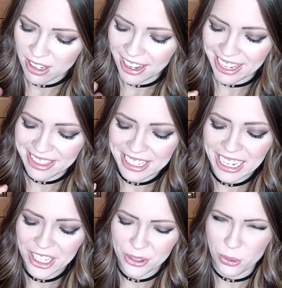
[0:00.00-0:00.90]
I think I
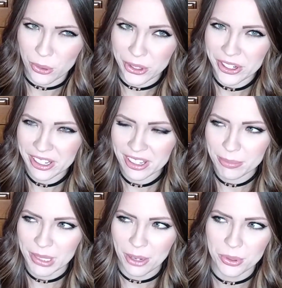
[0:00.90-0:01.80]
had ordered it,
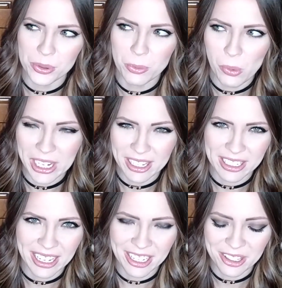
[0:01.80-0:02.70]
but I was waiting to
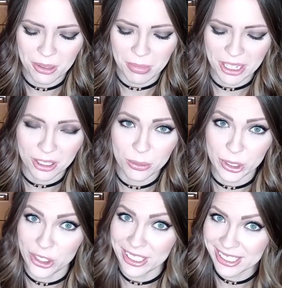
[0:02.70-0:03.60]
get it in the mail when
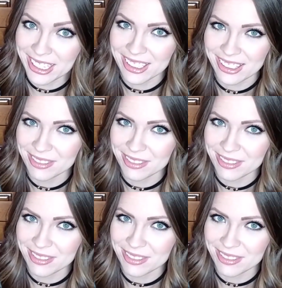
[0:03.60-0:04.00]
Jessica